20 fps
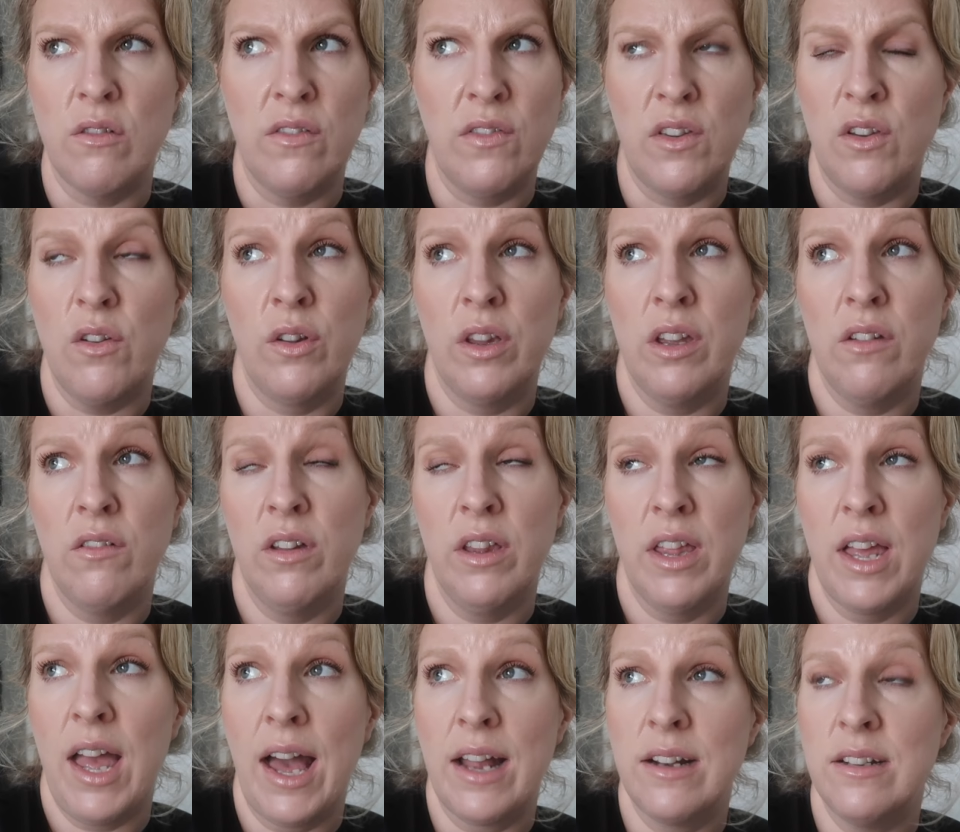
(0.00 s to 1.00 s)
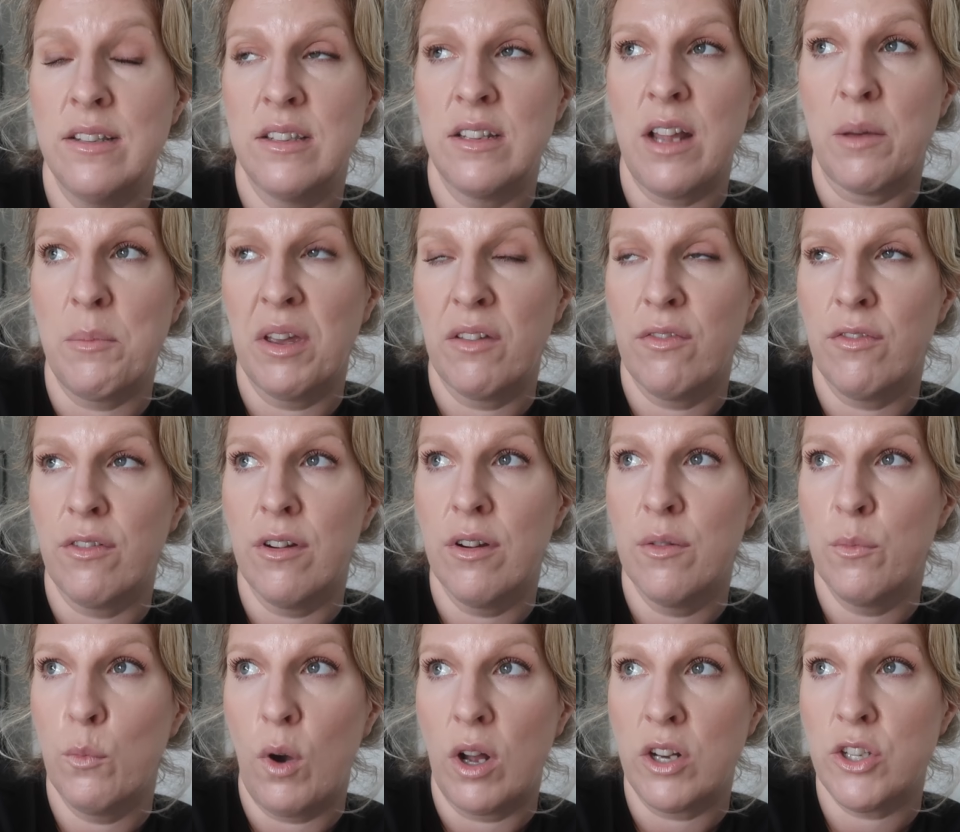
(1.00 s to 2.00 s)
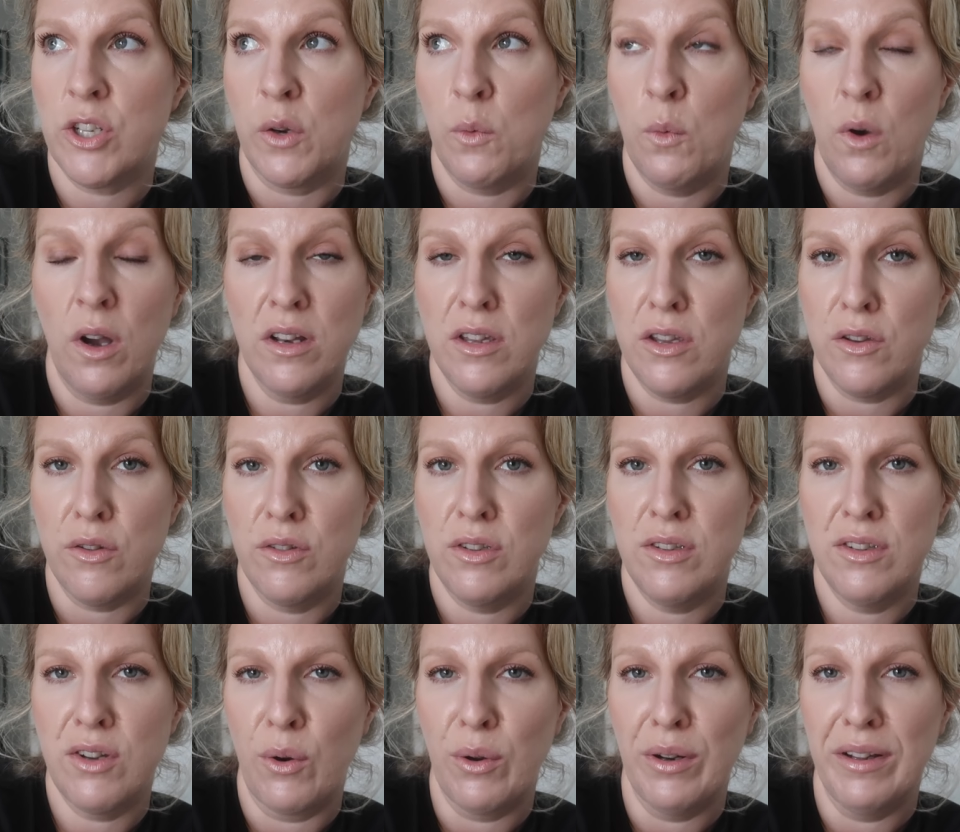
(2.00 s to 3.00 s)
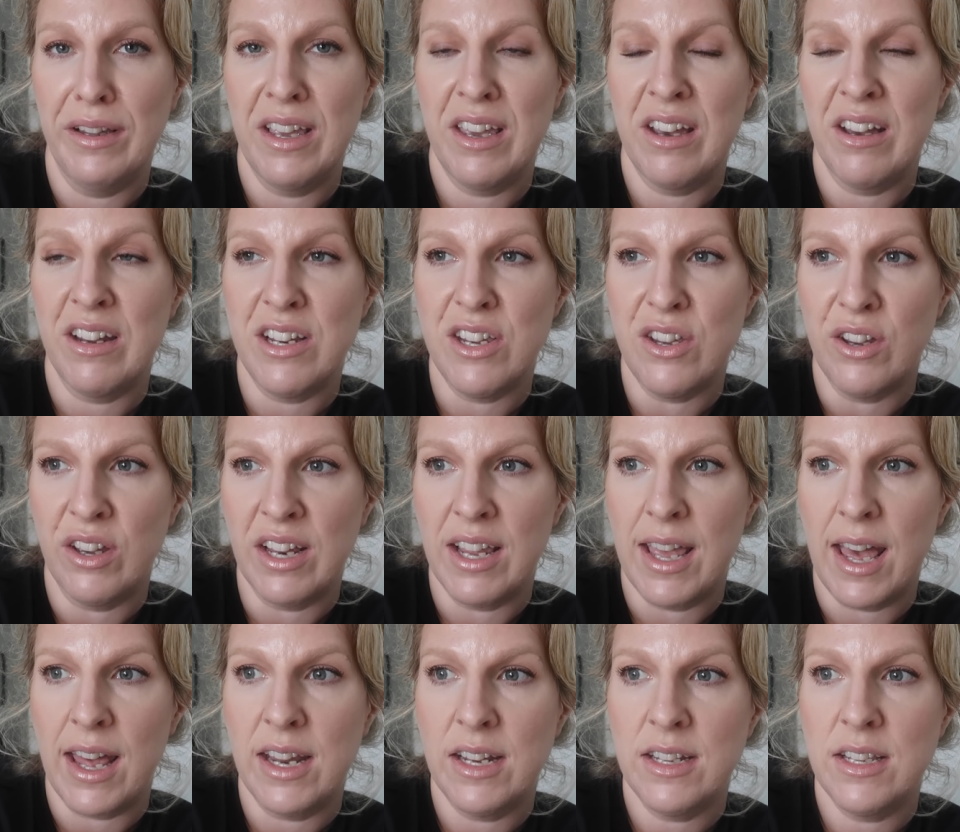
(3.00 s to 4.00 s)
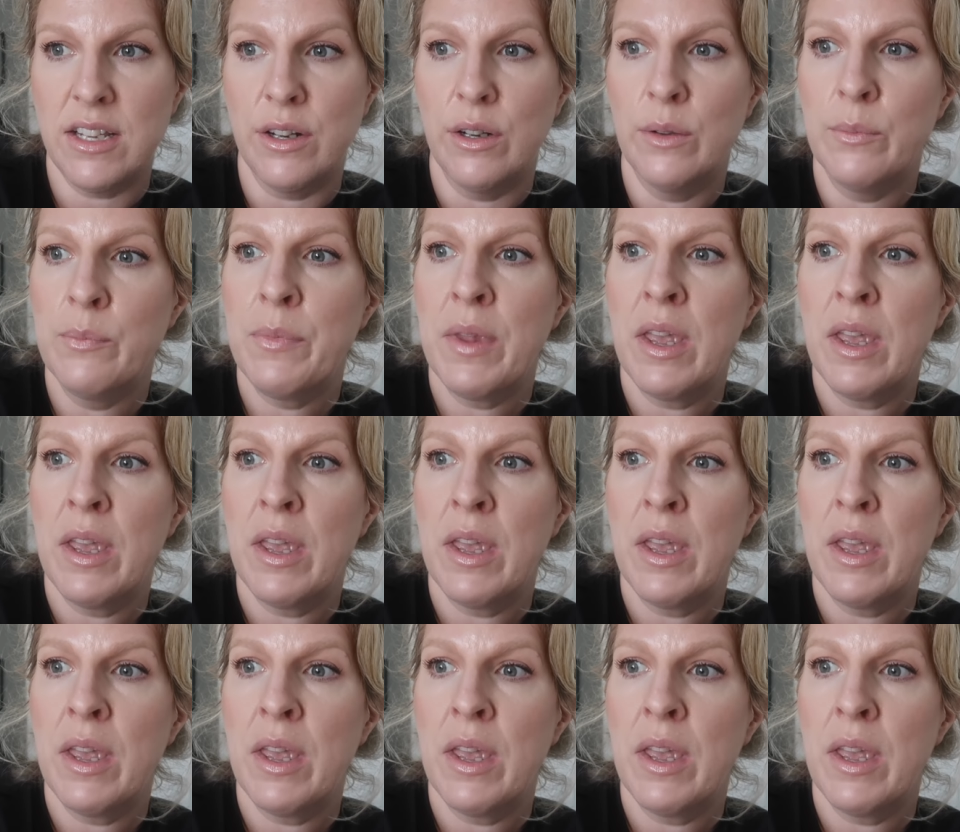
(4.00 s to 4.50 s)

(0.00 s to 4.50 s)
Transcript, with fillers: if you only really had stomach for watching one, you totally could and you could get it too.